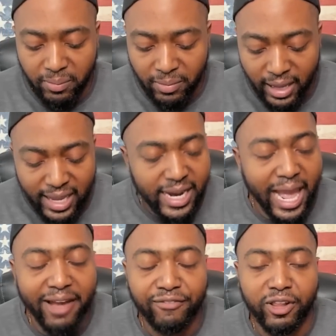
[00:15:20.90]
any
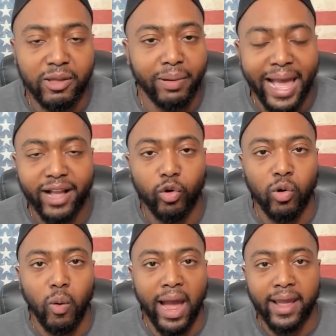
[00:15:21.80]
athlete, black
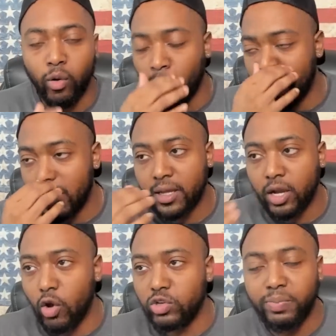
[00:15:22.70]
or white, or any
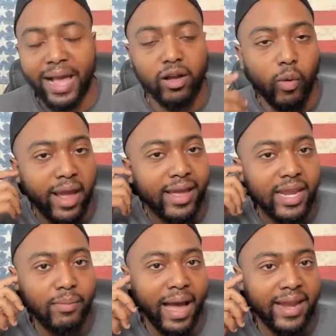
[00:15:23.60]
coach, black or white,
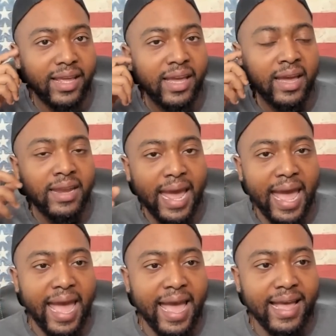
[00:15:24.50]
anybody that
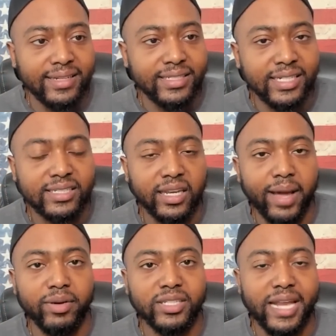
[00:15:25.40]
has this
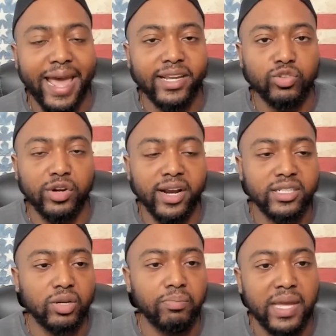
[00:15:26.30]
celebrity status or that
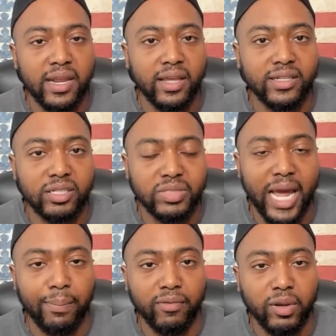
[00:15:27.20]
is competing in some
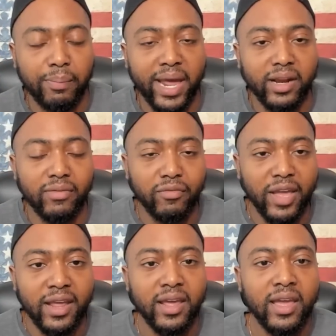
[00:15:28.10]
type of competitive
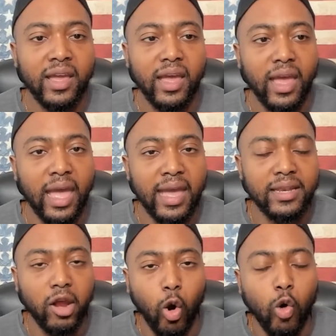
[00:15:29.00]
event
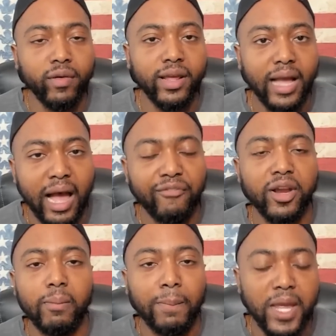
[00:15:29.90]
and they're overly
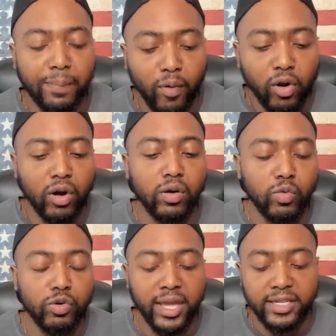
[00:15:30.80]
confident, people are going to
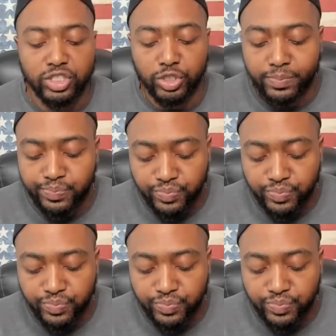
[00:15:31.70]
root against you.